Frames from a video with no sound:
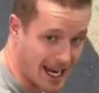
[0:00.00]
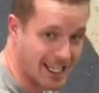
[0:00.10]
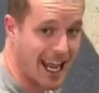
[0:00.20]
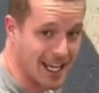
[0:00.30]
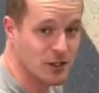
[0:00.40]
I
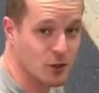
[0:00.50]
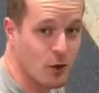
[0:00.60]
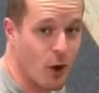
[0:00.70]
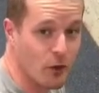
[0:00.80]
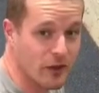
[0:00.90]
can
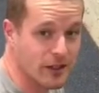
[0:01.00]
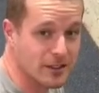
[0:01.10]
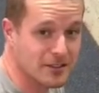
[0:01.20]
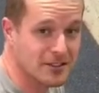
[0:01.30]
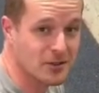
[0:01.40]
do all
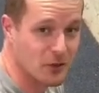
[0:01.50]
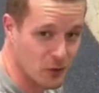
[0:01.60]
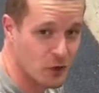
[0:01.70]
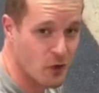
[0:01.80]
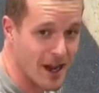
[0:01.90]
things
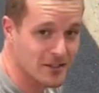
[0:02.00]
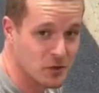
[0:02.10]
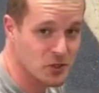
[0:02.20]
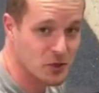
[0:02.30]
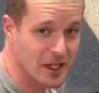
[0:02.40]
through Christ
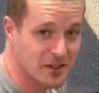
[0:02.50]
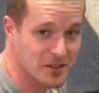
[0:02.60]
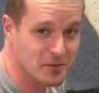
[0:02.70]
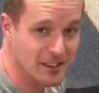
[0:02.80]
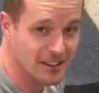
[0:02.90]
who
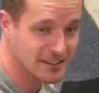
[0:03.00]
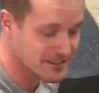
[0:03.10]
strengthens me.